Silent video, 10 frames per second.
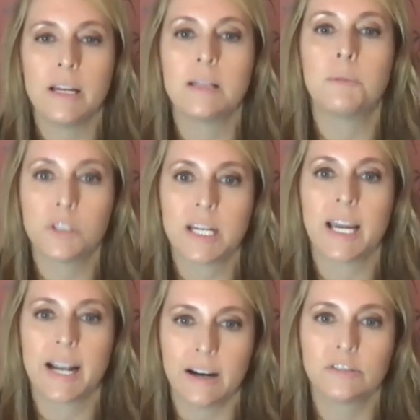in the
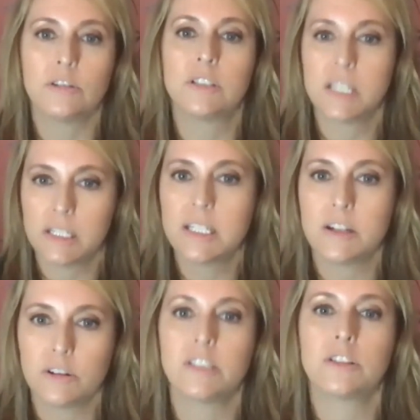multi-cat household to
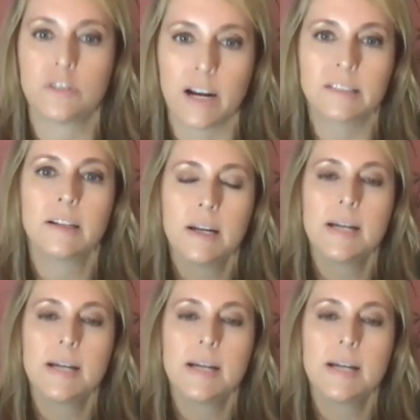decrease stress.